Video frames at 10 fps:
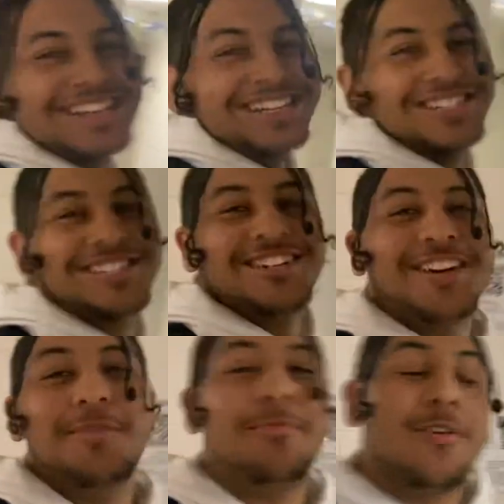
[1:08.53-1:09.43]
Yes,
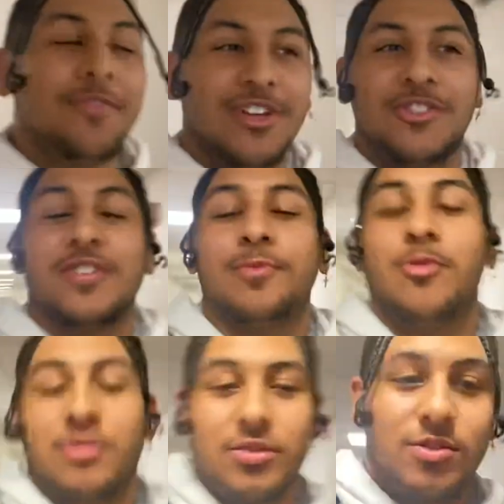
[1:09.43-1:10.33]
sir. We both in the church
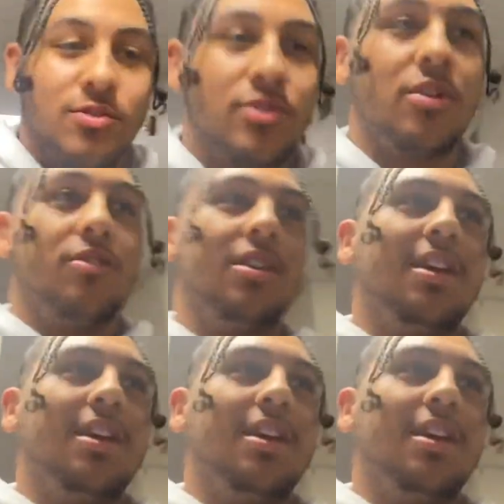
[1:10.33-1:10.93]
supporter too, so